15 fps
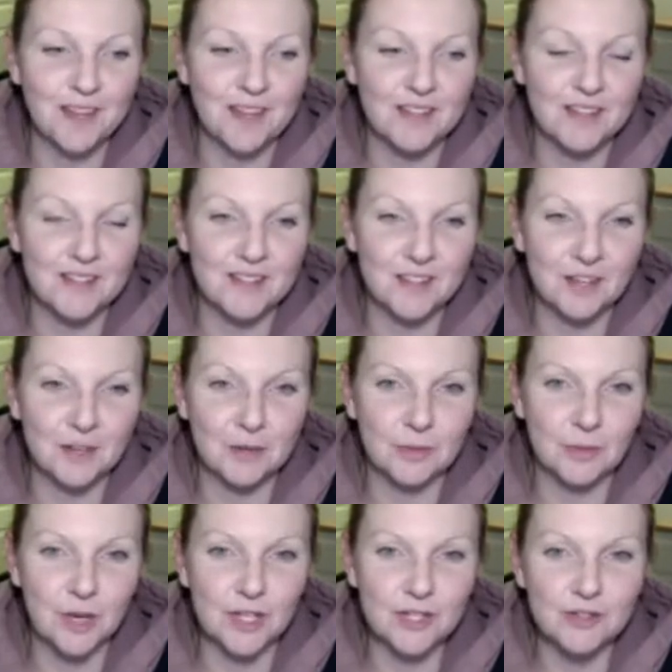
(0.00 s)
So
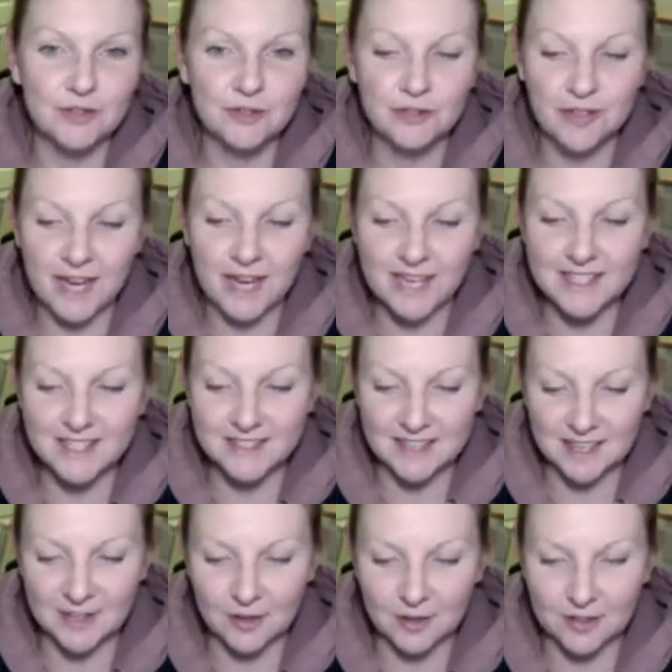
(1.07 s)
once you've created
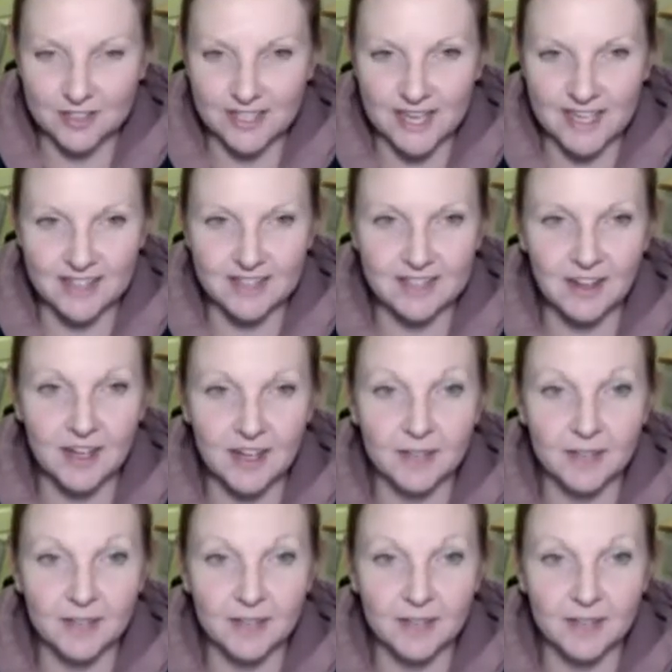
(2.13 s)
that content,